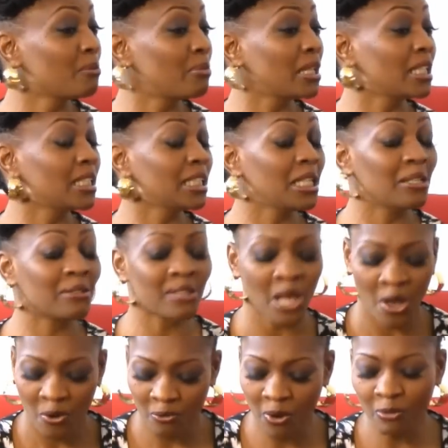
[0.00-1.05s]
of big leaps,
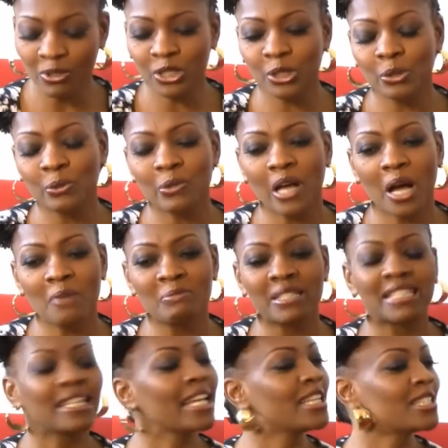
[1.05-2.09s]
what would you
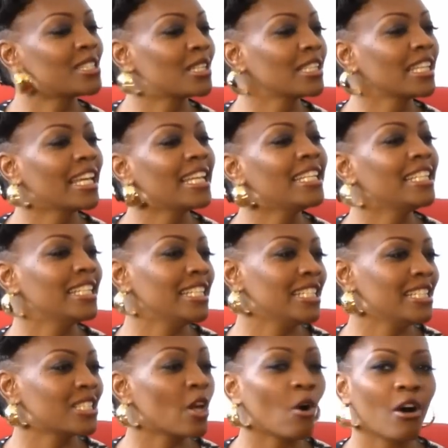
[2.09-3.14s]
say to
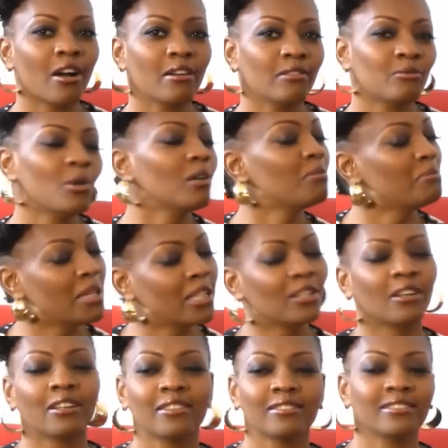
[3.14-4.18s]
ladies,
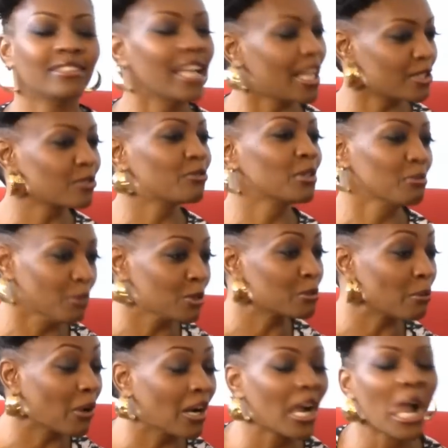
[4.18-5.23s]
men are natural for the
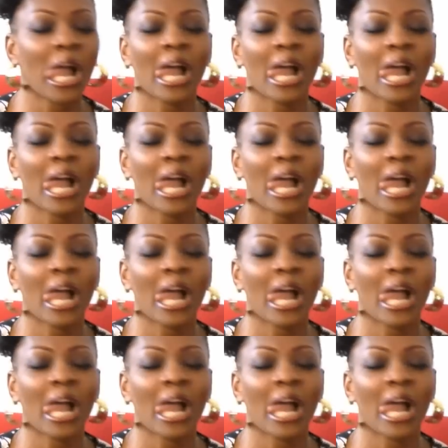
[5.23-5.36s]
most part,